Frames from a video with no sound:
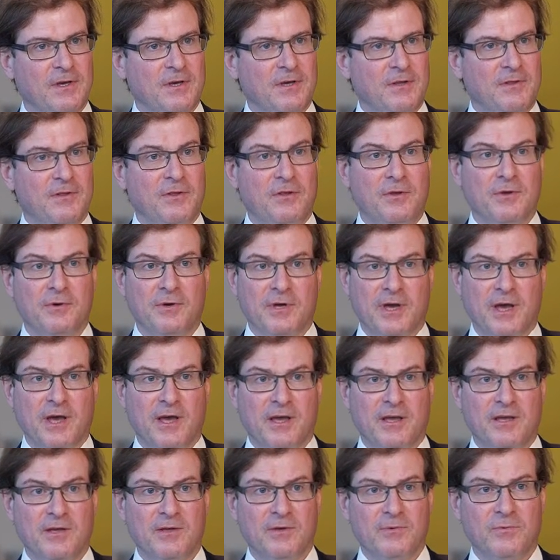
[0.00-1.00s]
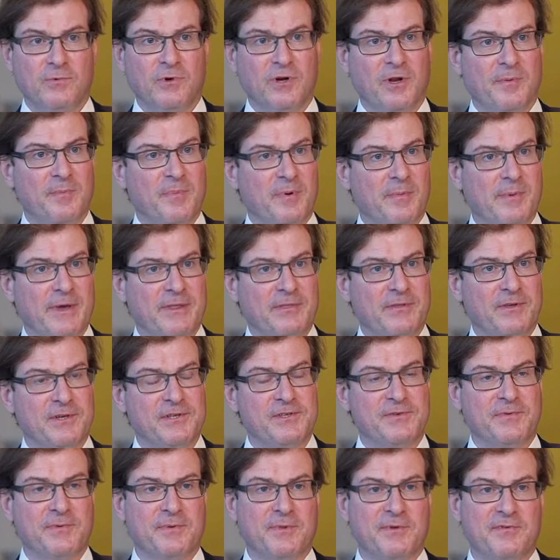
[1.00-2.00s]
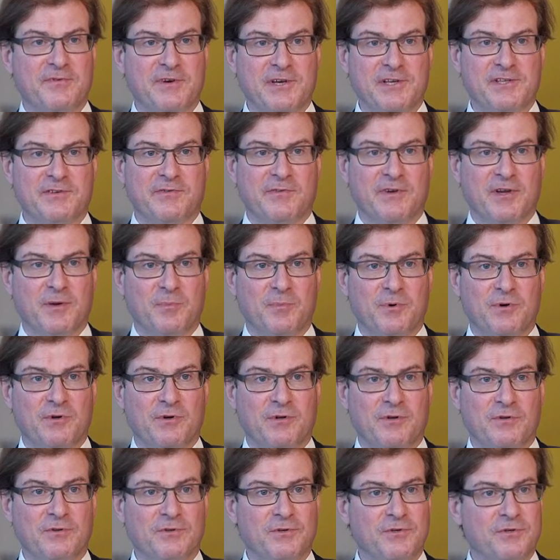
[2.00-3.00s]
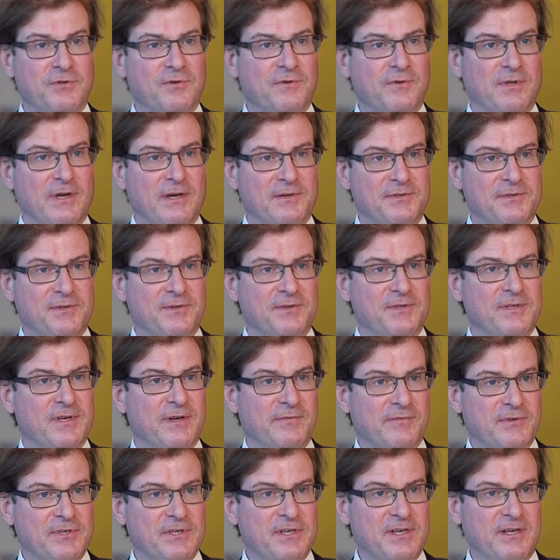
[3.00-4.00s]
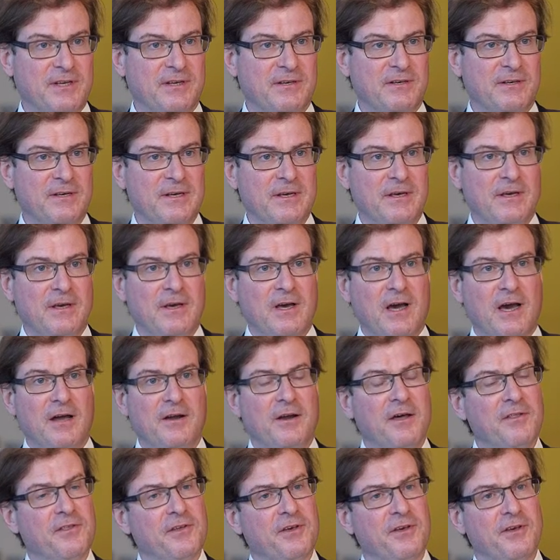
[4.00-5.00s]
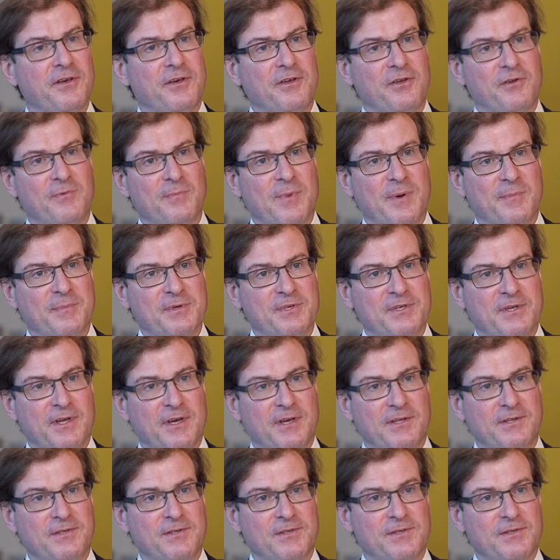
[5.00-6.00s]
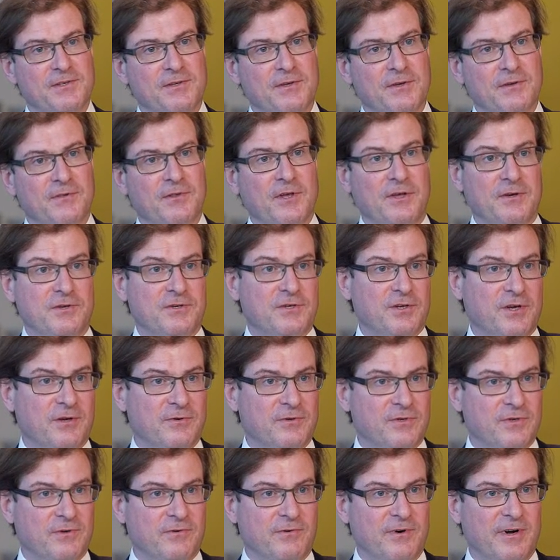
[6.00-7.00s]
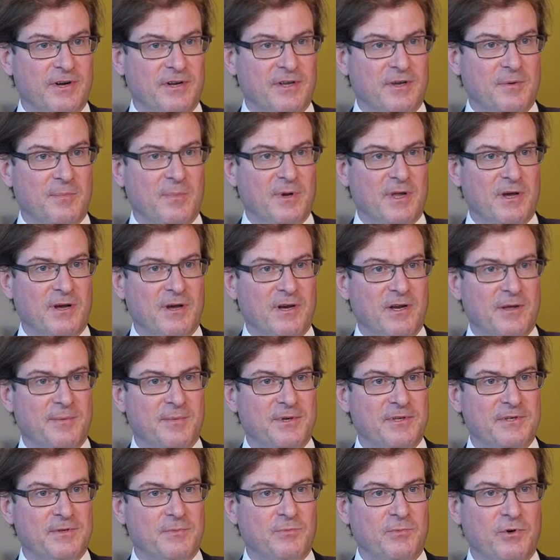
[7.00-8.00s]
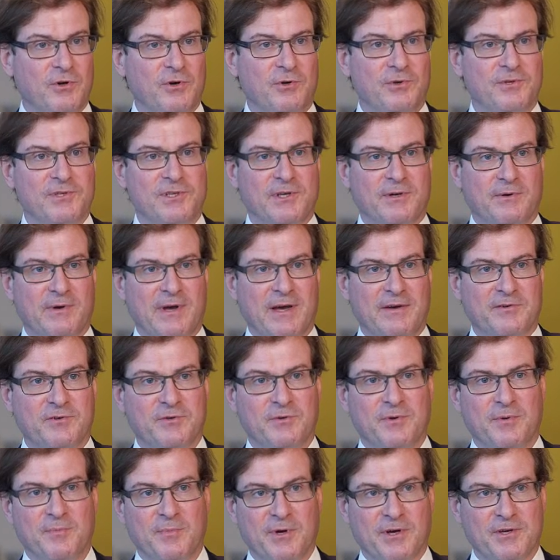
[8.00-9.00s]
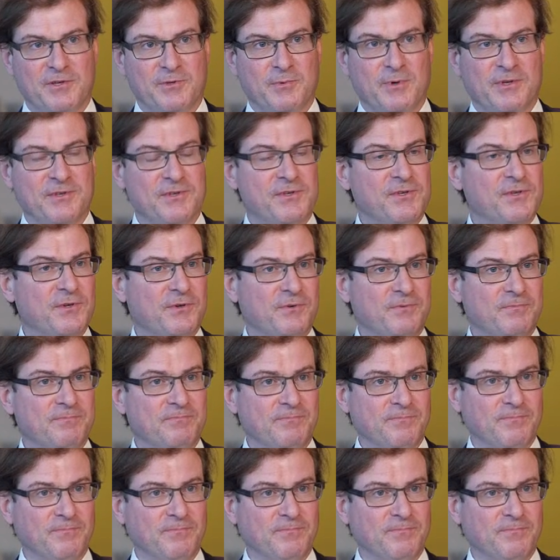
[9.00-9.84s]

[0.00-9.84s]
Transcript: The UK will implement this from the 1st of April 2017, and other EU member states that don't already apply a limit will also have to impose one soon.